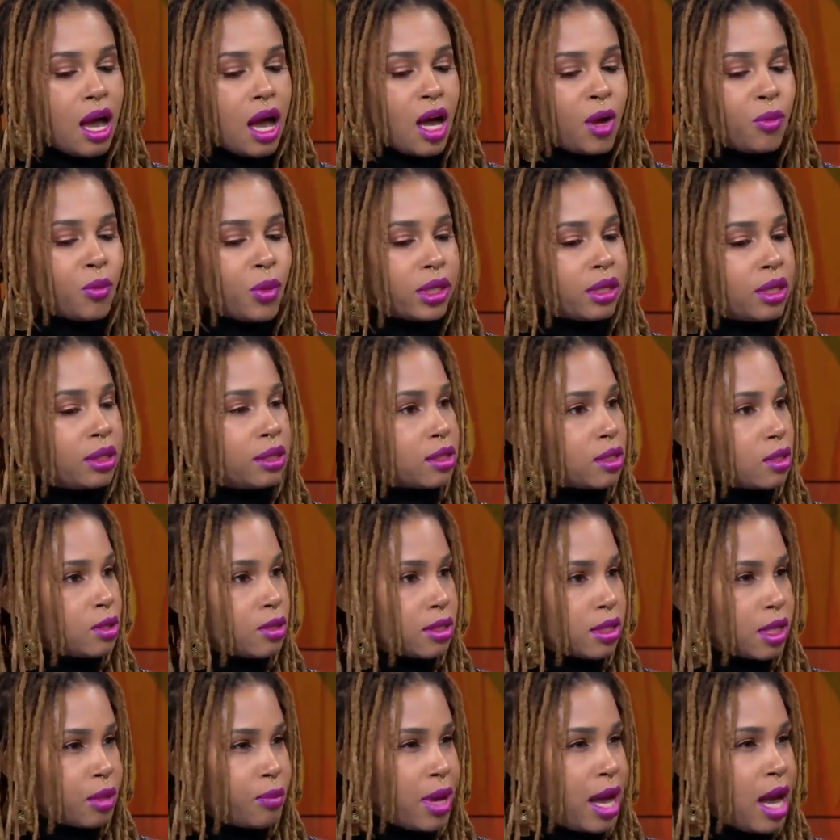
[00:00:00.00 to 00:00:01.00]
but then to
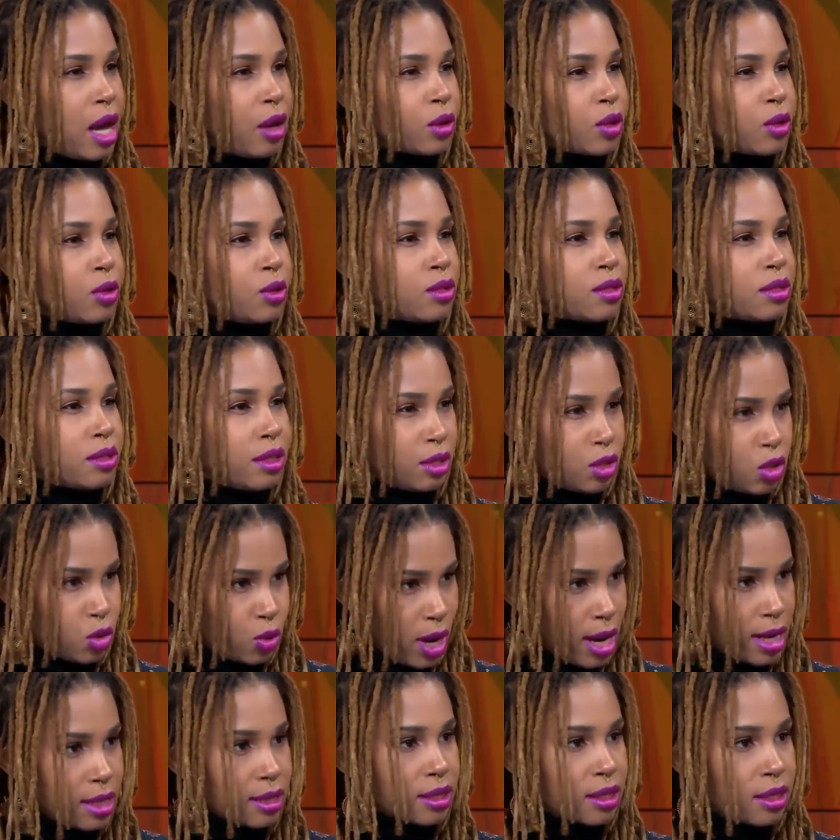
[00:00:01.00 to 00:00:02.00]
somehow use the
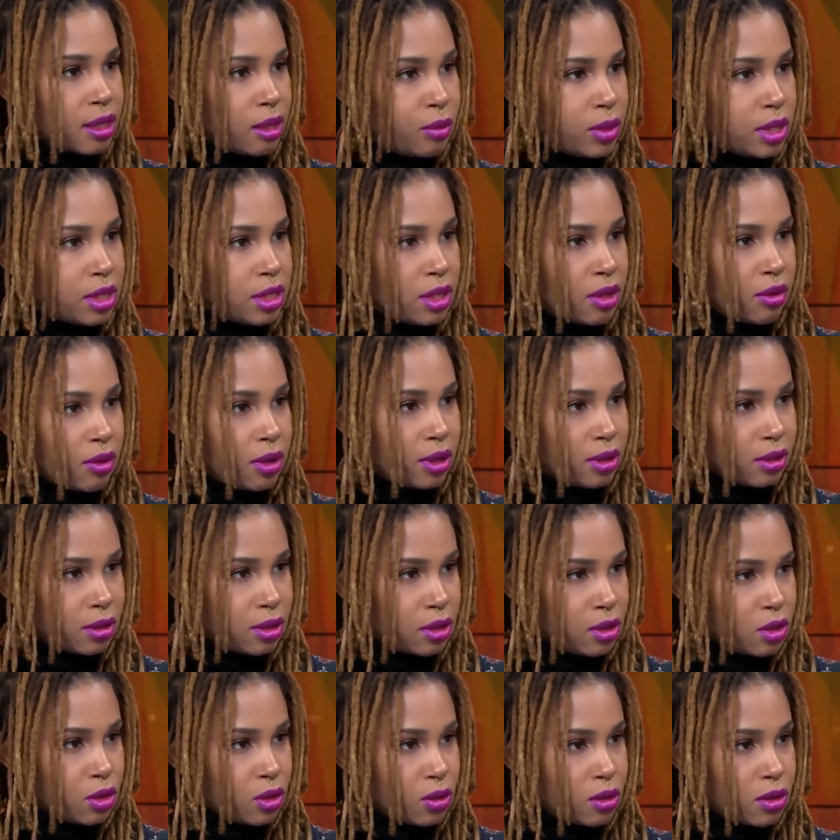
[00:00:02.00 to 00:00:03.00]
dress and the material
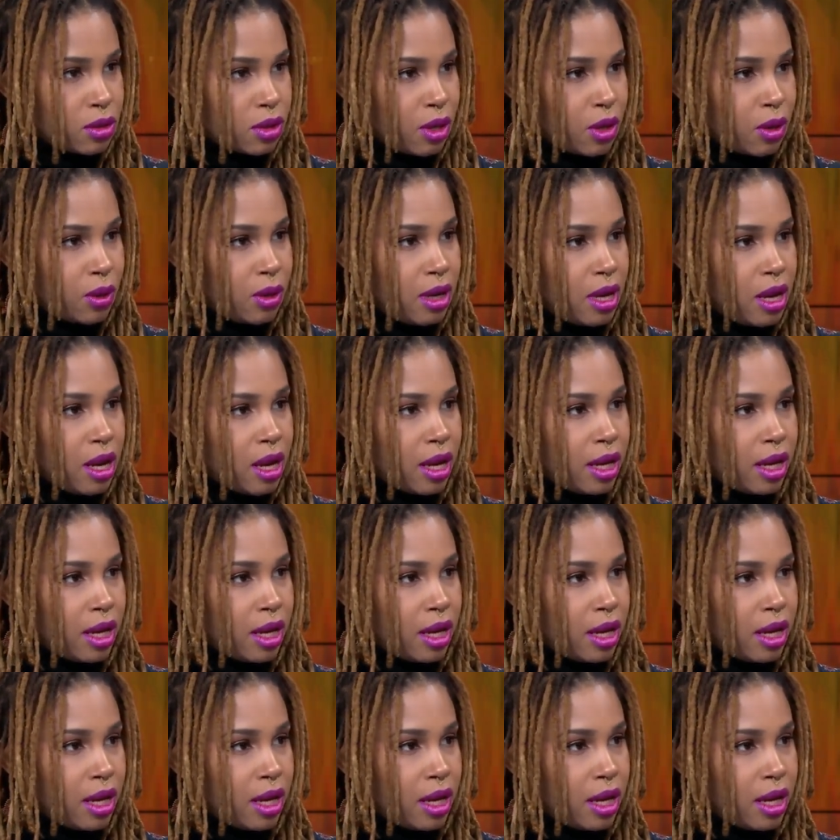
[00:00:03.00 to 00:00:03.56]
to do so.